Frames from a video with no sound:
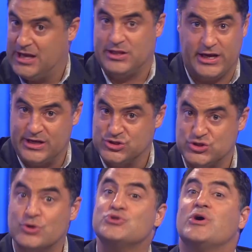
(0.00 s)
I like I just
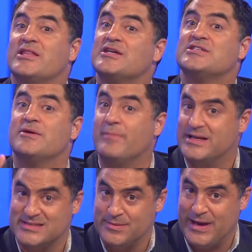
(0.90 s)
told you, I think it's an
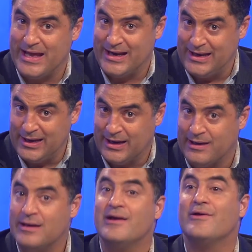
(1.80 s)
immensely bad idea,
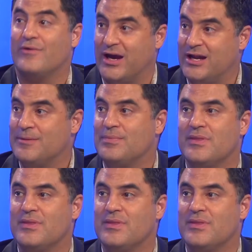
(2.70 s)
right?